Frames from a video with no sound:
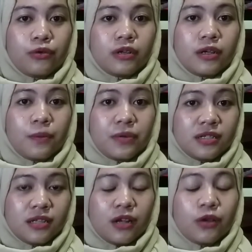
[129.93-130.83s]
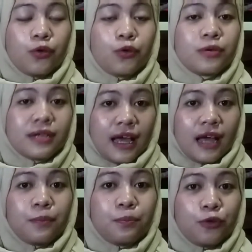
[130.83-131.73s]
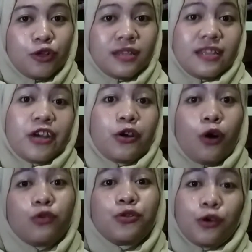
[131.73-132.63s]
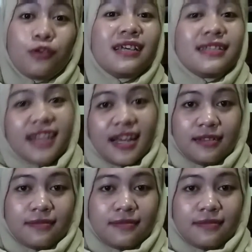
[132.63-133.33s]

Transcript: the person who can put their own thought aside.